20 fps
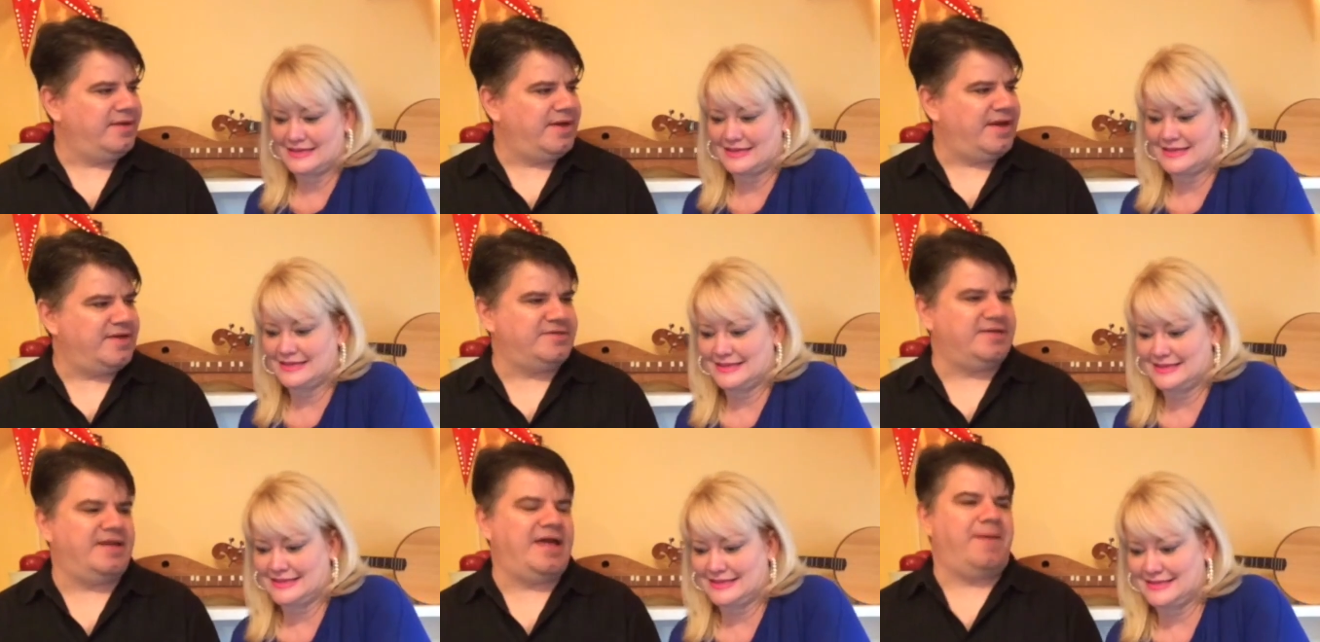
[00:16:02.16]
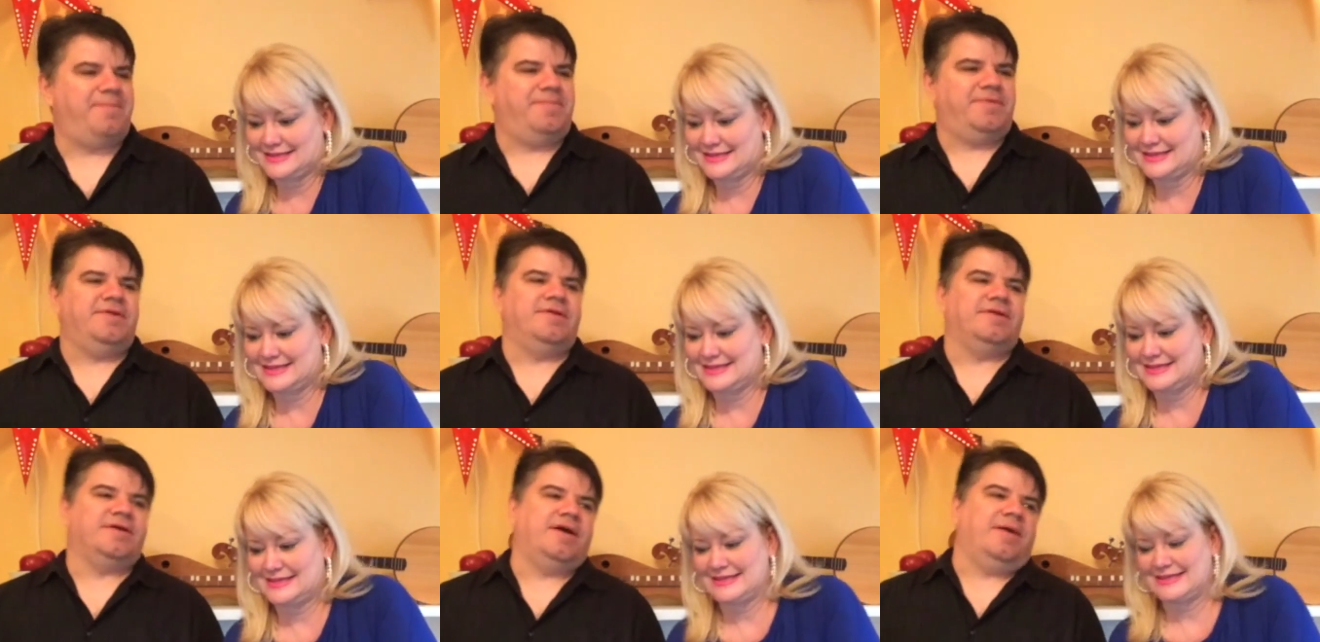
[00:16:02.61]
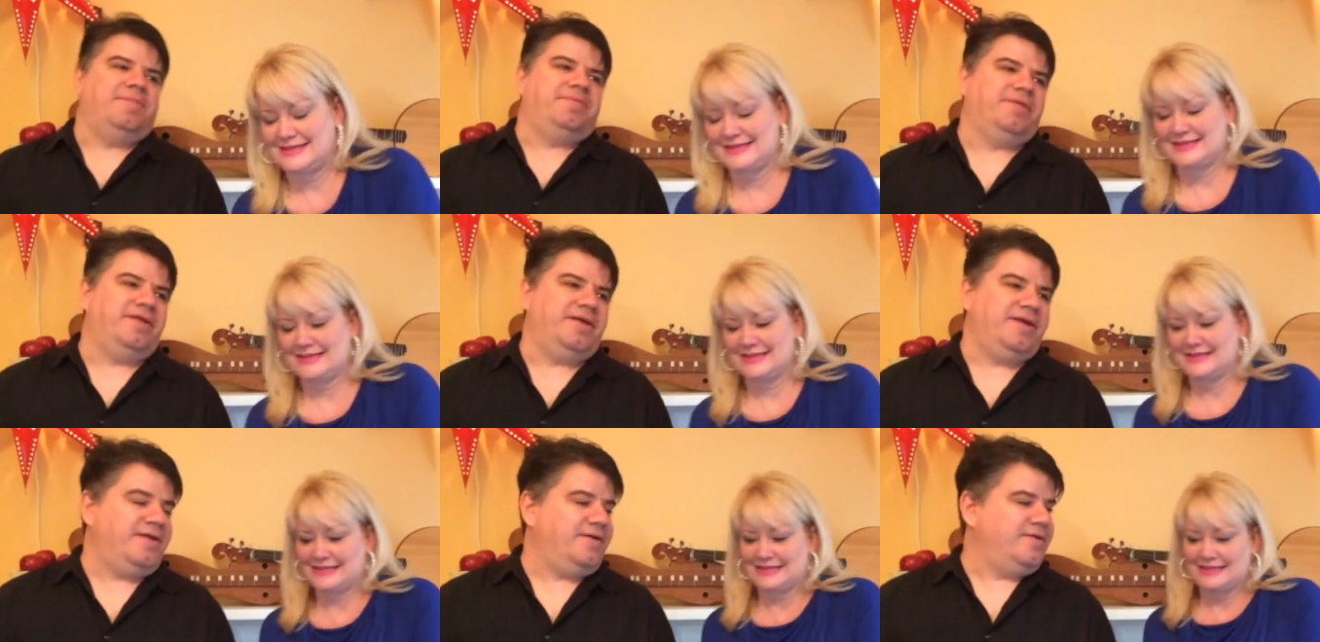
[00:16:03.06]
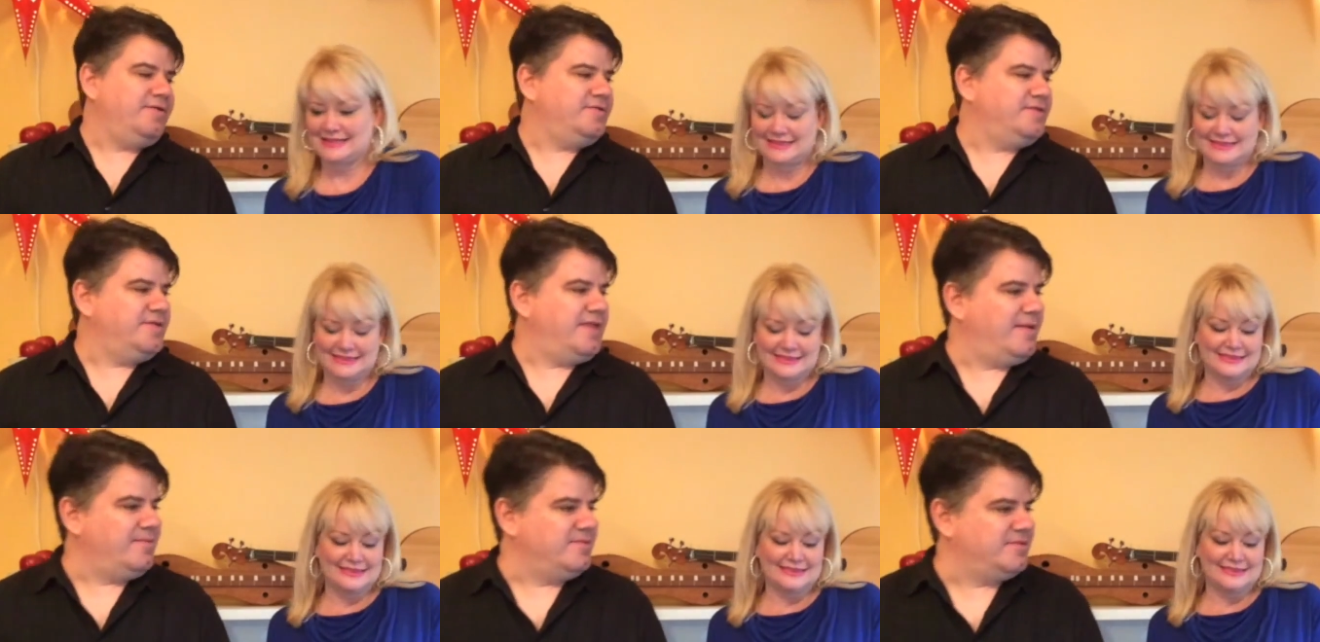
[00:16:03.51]
Speaker 1: hasn't happened in a couple of years,
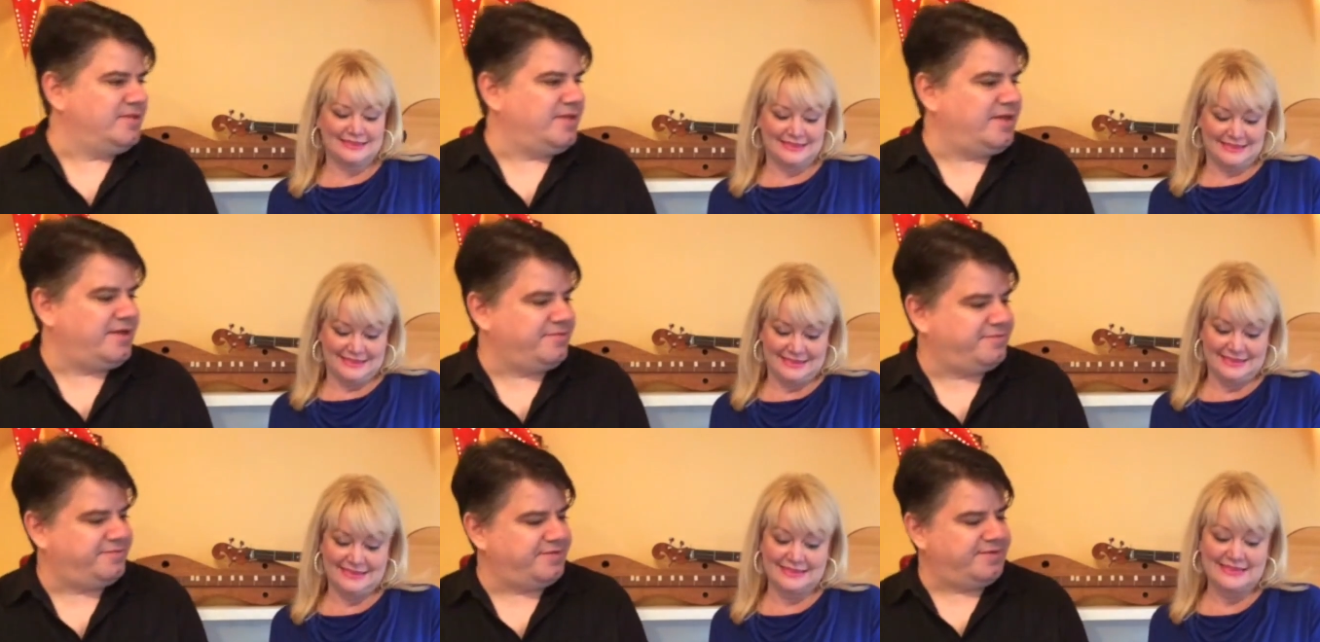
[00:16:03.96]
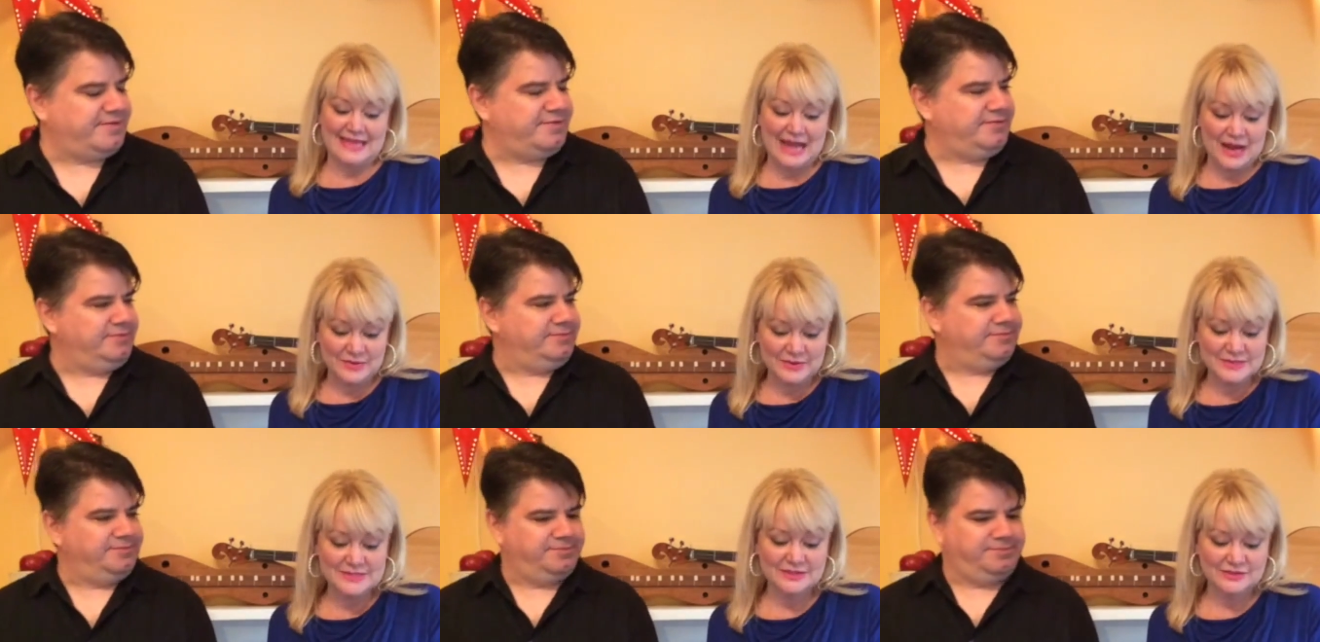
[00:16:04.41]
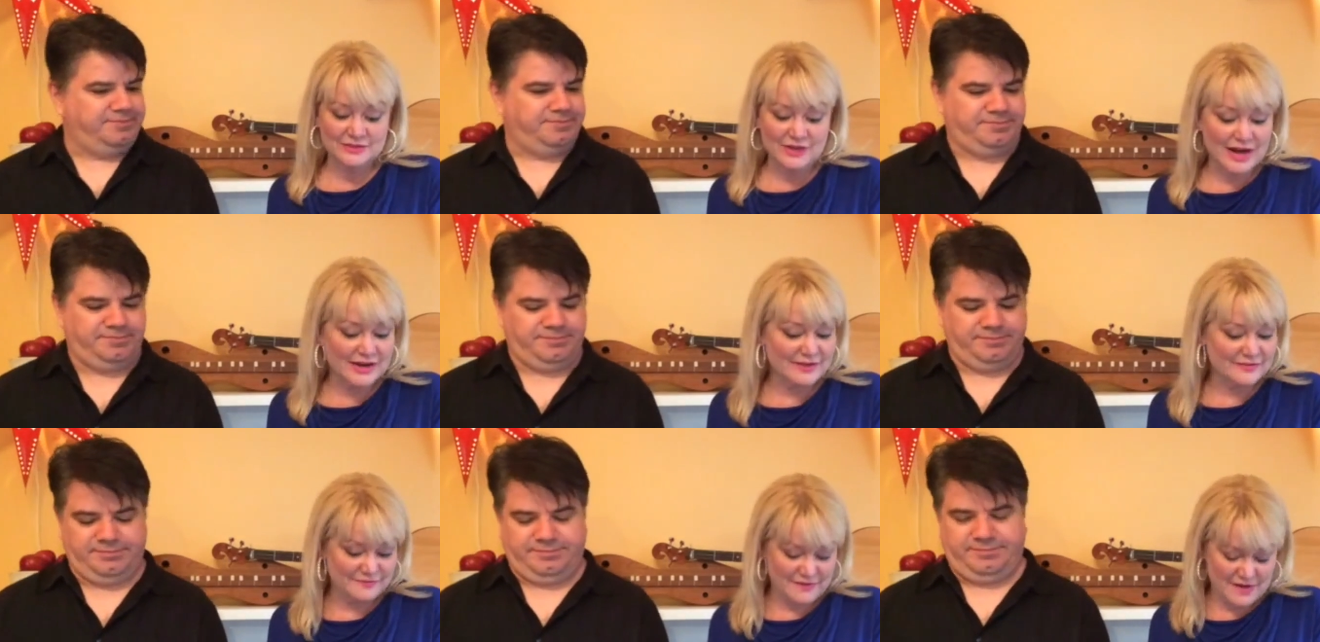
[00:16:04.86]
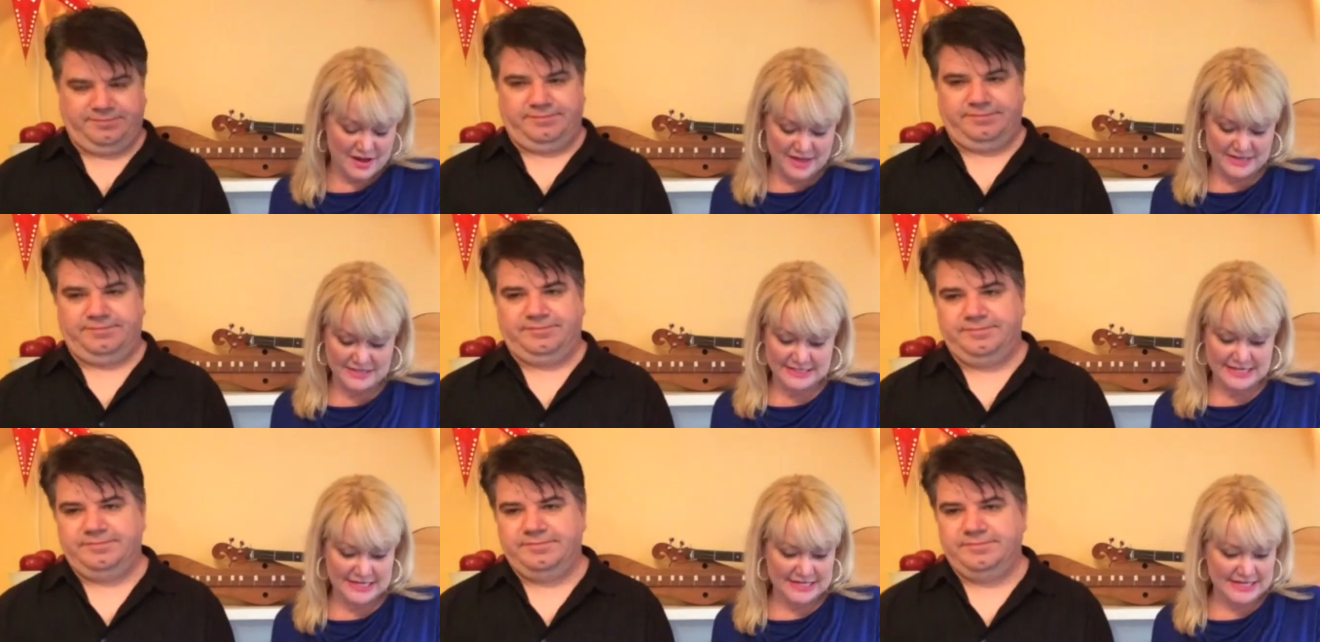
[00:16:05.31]
and that was a lot of fun. That
Speaker 2: was a lot of
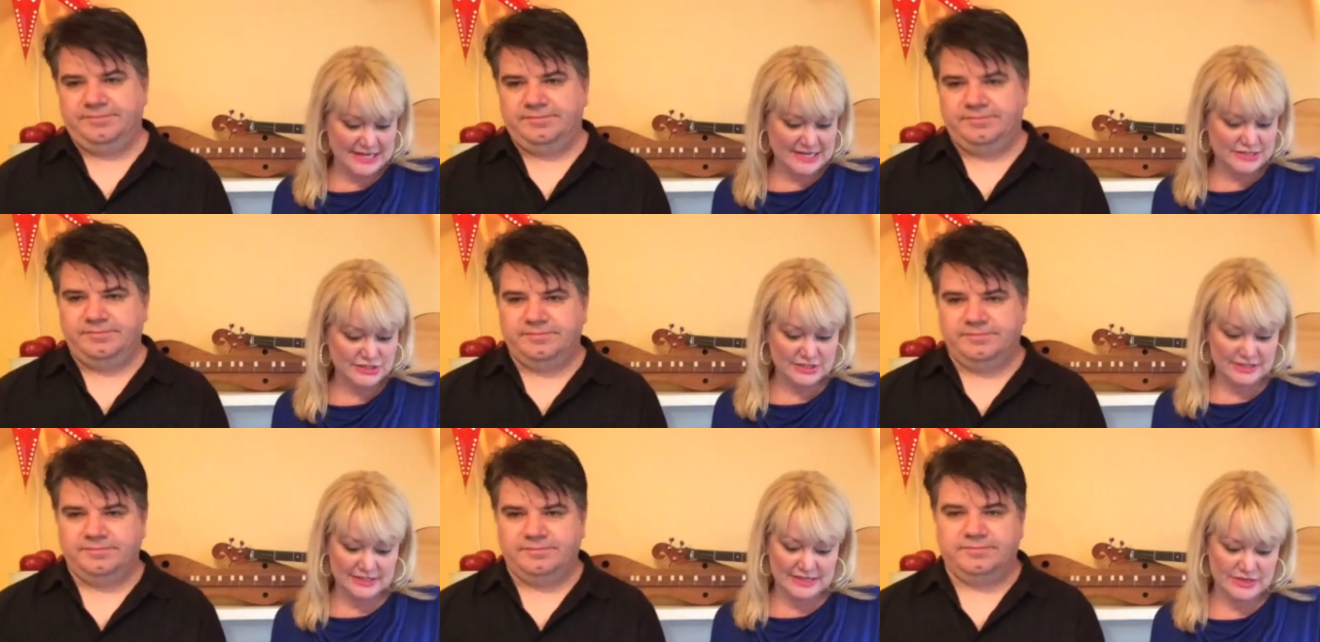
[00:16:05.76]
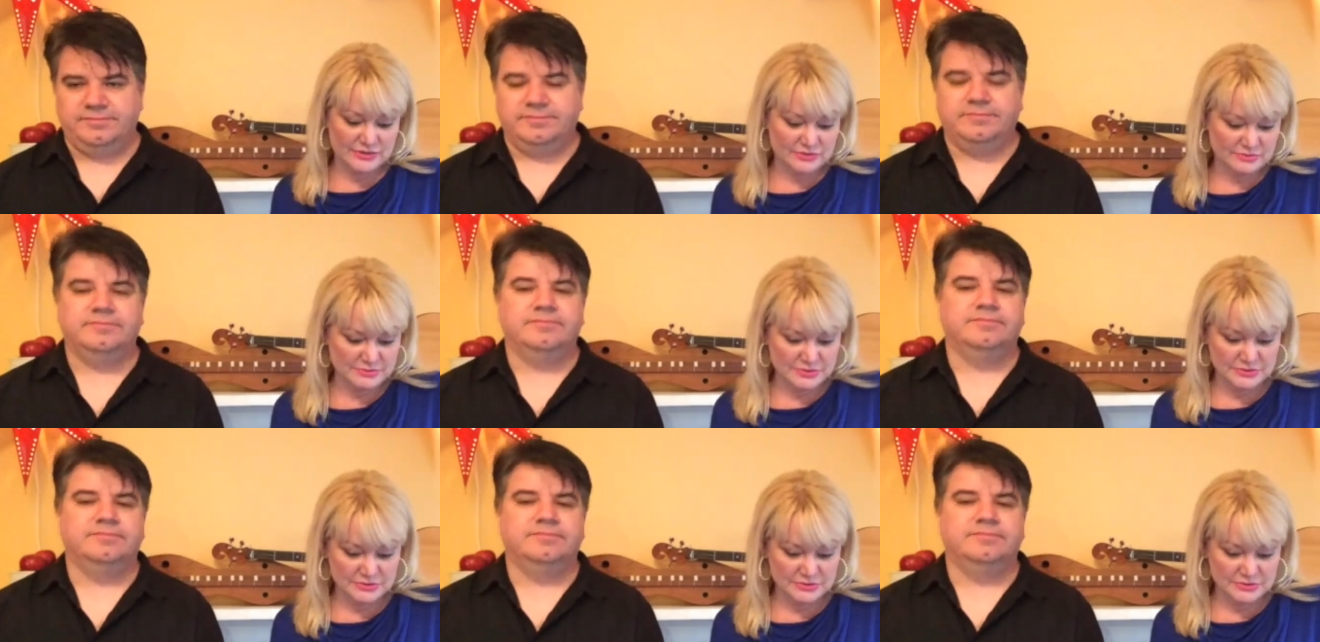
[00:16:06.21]
fun. Dan and Angie Landrum